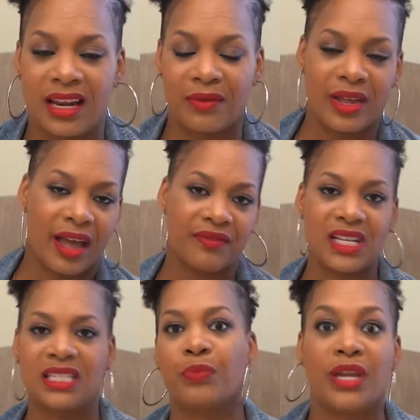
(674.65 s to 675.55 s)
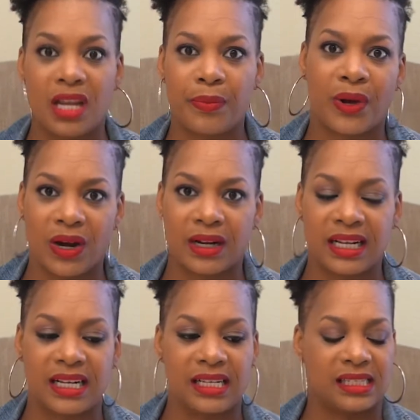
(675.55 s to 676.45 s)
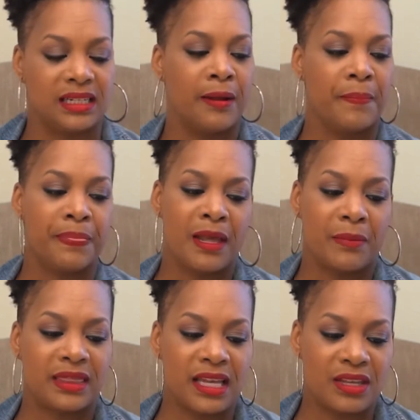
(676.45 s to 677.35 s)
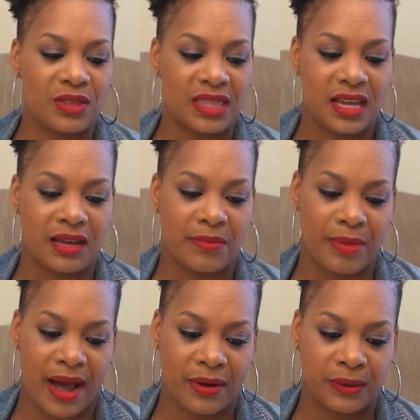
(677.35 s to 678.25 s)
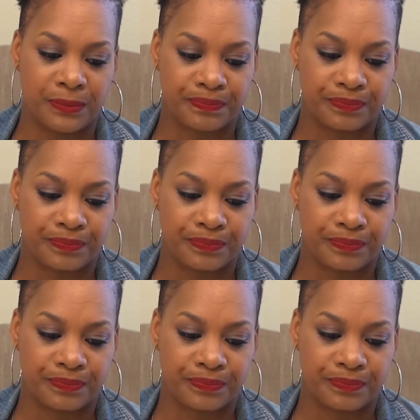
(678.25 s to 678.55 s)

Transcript: And we have these pity parties. But then you think about